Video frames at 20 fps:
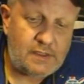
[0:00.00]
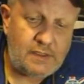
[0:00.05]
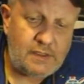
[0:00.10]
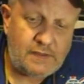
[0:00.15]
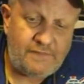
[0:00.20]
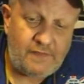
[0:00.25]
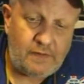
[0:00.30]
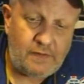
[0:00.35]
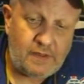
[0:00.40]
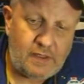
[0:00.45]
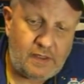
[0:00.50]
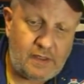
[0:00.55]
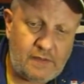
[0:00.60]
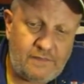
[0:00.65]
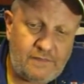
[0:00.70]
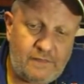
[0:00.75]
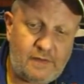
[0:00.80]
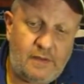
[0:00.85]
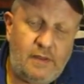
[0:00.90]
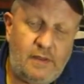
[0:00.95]
I need to very
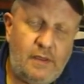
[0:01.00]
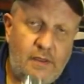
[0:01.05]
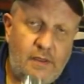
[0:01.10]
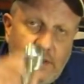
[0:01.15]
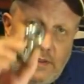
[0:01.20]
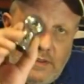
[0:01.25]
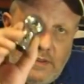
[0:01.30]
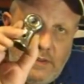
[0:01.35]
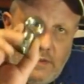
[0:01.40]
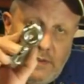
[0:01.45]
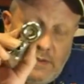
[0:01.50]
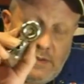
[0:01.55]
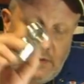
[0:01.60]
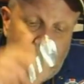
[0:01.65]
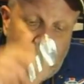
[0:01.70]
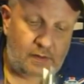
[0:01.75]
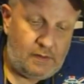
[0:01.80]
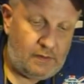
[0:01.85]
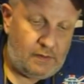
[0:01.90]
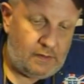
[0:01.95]
carefully
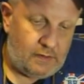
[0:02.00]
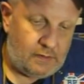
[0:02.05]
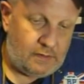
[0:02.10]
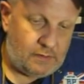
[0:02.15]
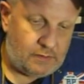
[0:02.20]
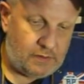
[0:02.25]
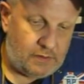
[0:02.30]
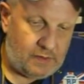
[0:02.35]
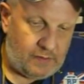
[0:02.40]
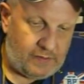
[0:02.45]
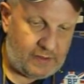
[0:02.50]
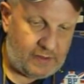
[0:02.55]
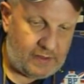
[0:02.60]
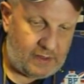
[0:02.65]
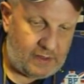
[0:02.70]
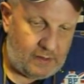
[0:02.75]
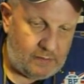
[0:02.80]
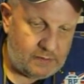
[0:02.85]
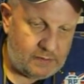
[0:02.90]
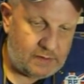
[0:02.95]
drill that
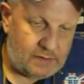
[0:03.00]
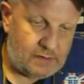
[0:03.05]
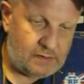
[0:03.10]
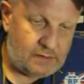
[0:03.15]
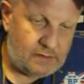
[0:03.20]
out